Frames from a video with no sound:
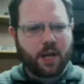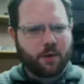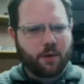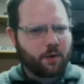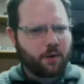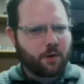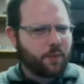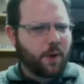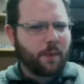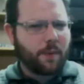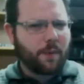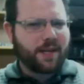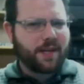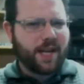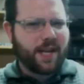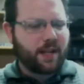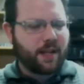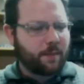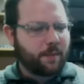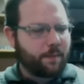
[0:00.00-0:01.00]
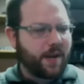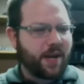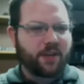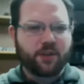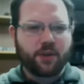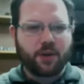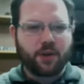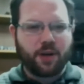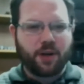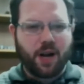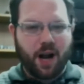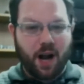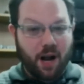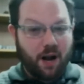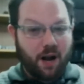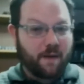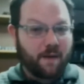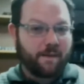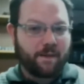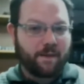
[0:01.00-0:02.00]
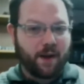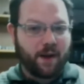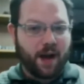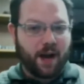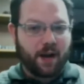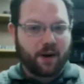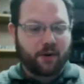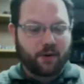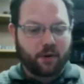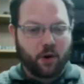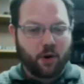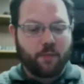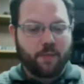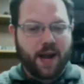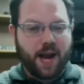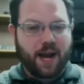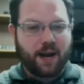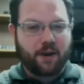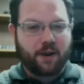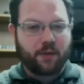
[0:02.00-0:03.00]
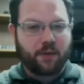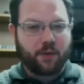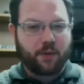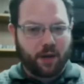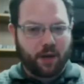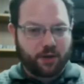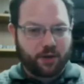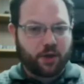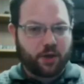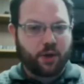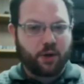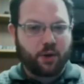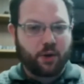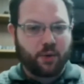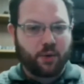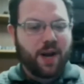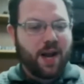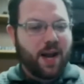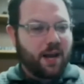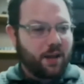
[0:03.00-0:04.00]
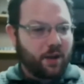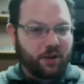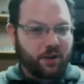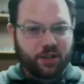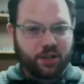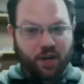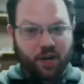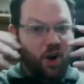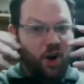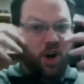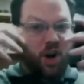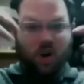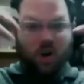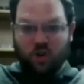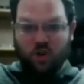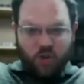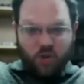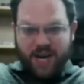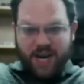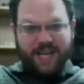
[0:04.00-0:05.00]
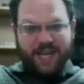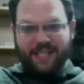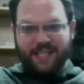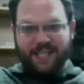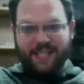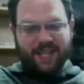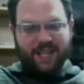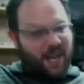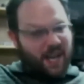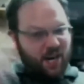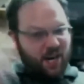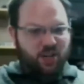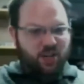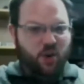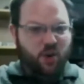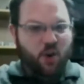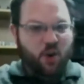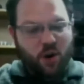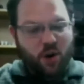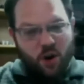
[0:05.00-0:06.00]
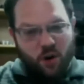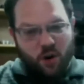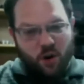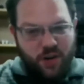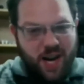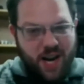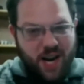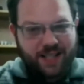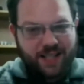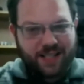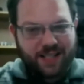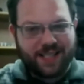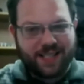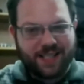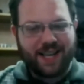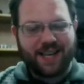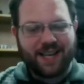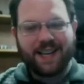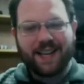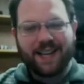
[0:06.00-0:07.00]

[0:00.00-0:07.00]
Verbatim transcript: it. You probably did. The picture of Kromac 2, there he's like all crazy and his hair is going all nuts. And